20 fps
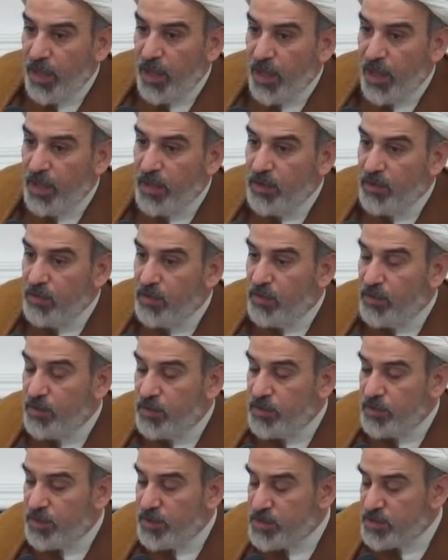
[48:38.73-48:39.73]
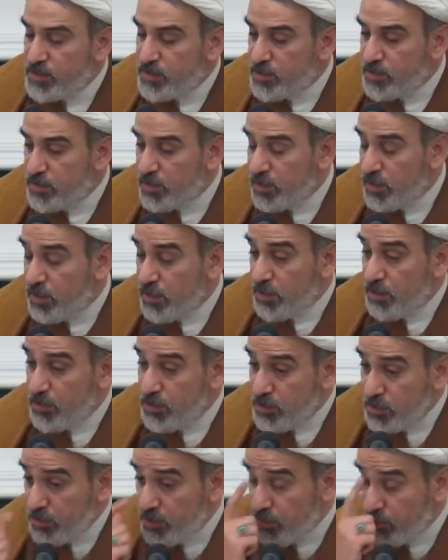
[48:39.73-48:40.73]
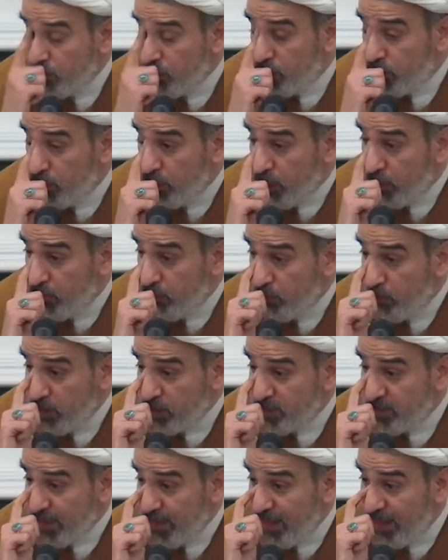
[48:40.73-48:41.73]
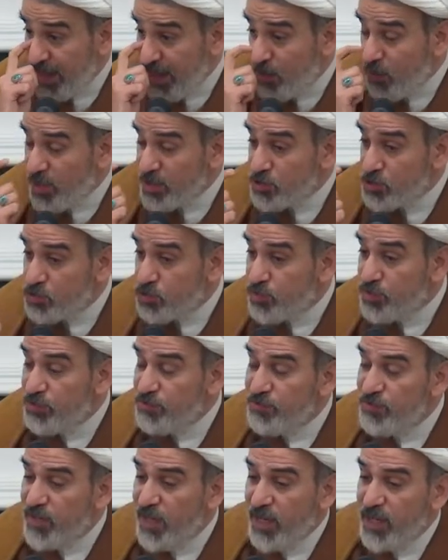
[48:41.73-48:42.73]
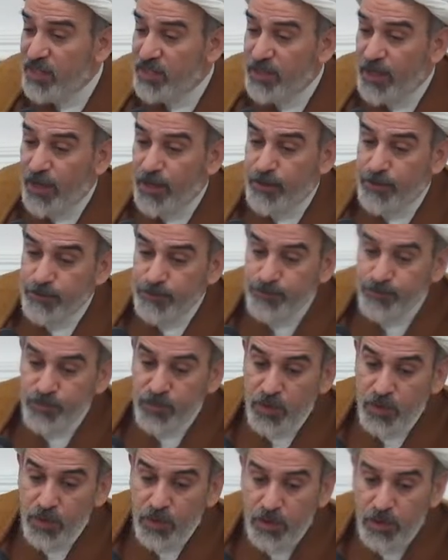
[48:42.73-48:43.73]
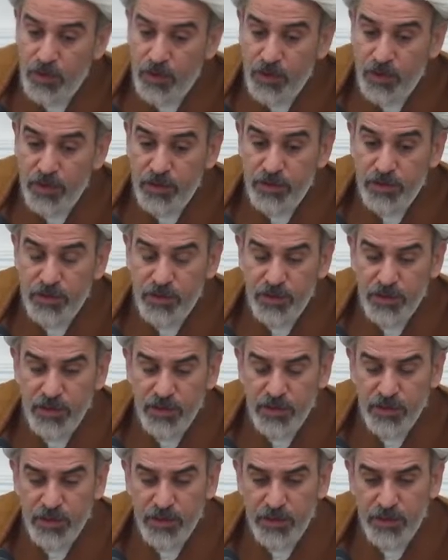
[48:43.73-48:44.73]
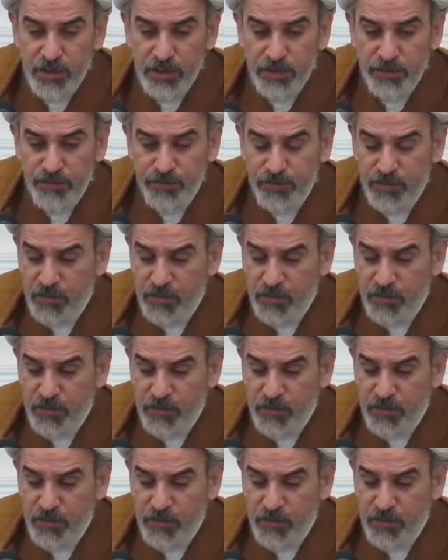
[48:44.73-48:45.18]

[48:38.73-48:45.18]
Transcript: And this must allow us to reflect that the